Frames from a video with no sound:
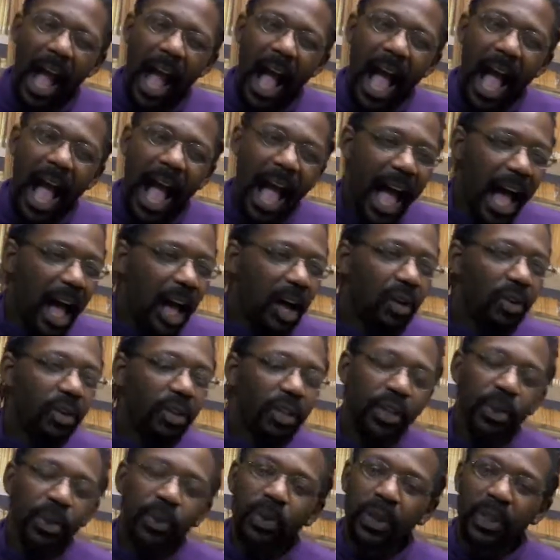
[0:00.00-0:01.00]
how
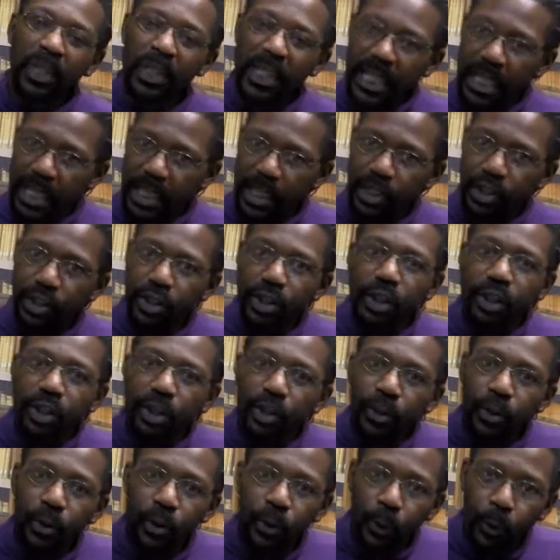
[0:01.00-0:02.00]
you would teach
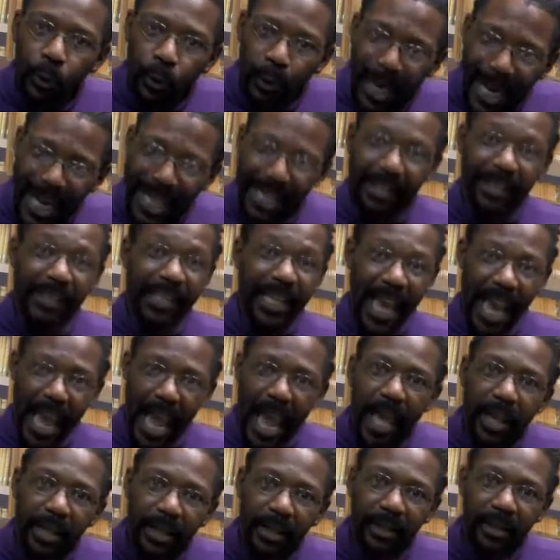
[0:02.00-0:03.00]
your
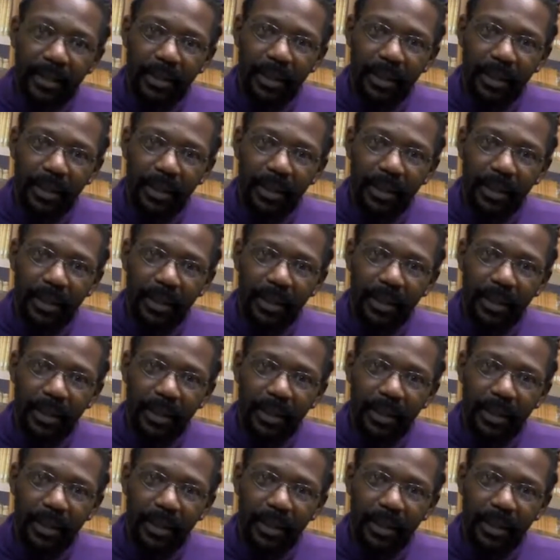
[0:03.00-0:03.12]
granddad